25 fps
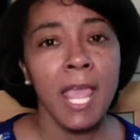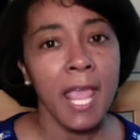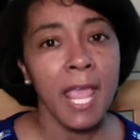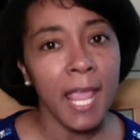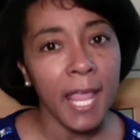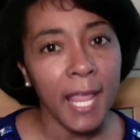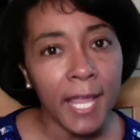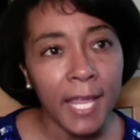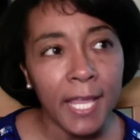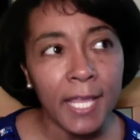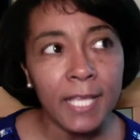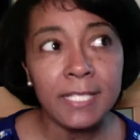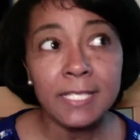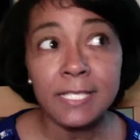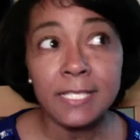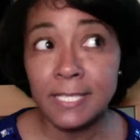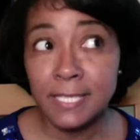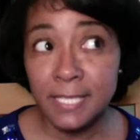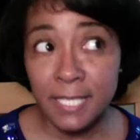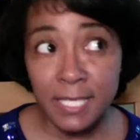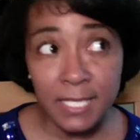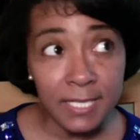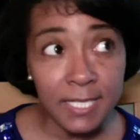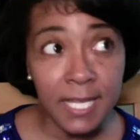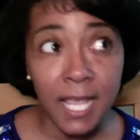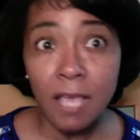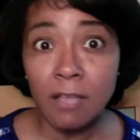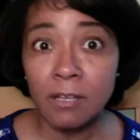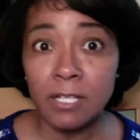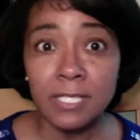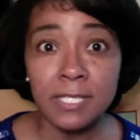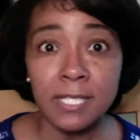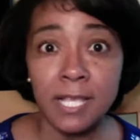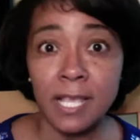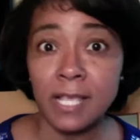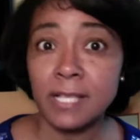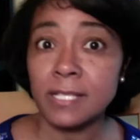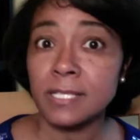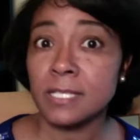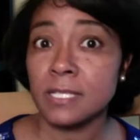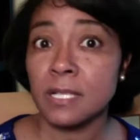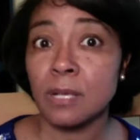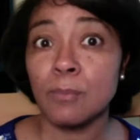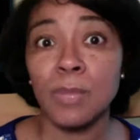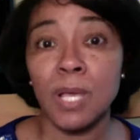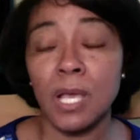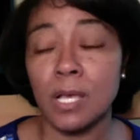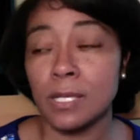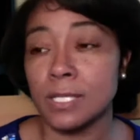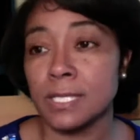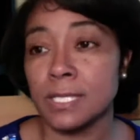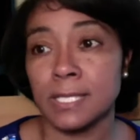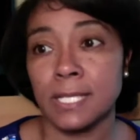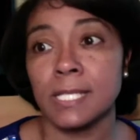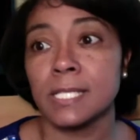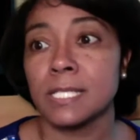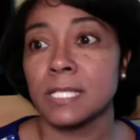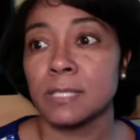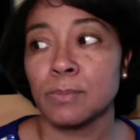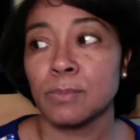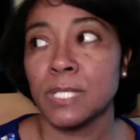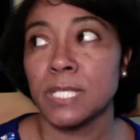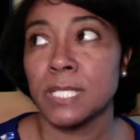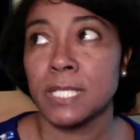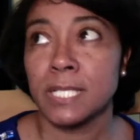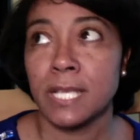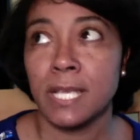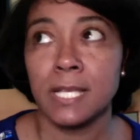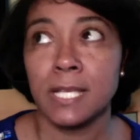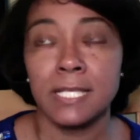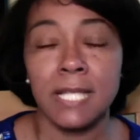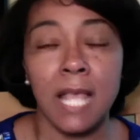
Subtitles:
and sit down and take some assessment tests.